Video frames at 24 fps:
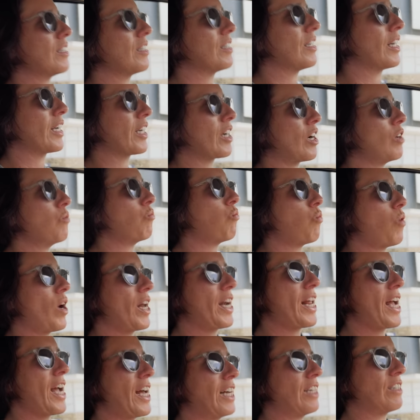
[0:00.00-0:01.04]
like on one
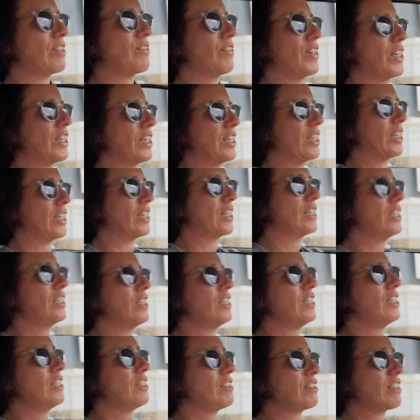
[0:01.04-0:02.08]
hand it's very
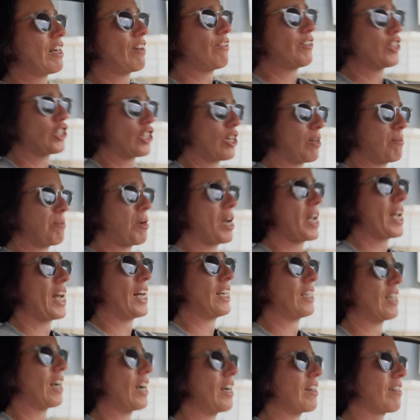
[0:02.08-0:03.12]
selfish on my
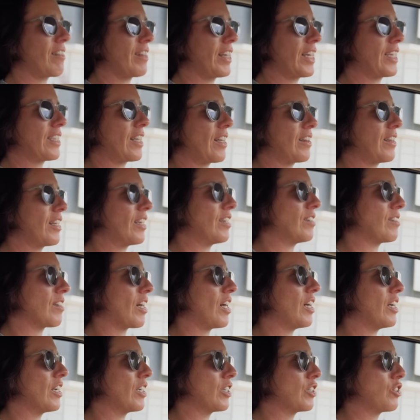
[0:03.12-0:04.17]
end. I think that there's
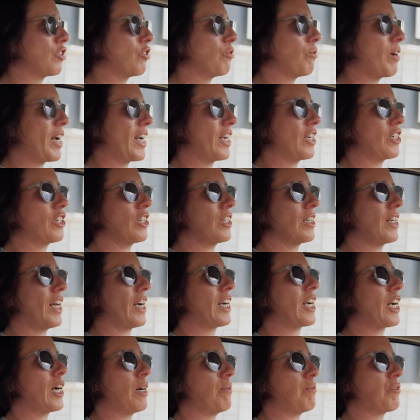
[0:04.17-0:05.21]
a great good
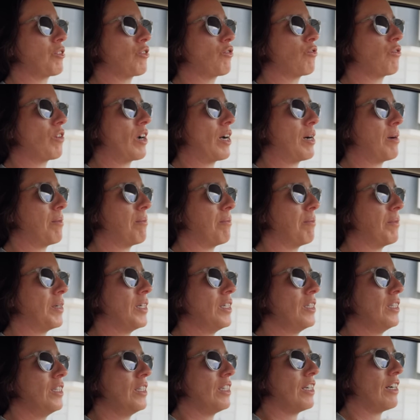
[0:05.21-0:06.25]
that comes from
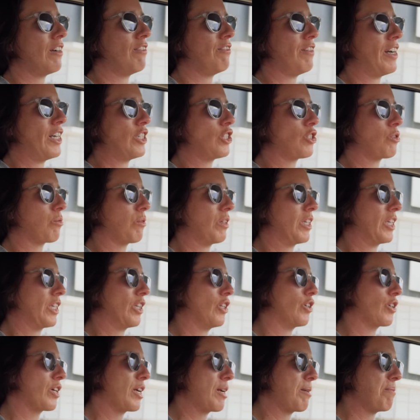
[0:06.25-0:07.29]
eventually
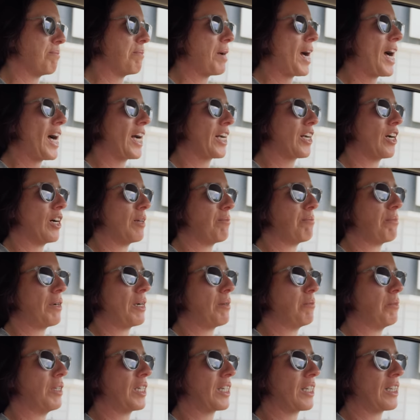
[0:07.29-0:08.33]
looking back on
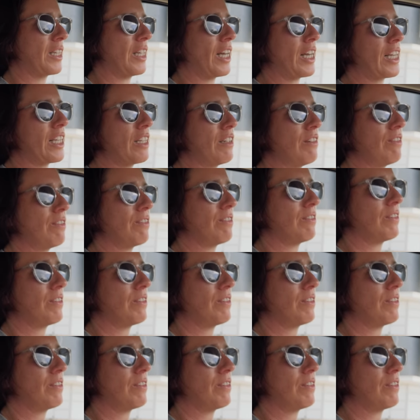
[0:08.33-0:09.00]
public life.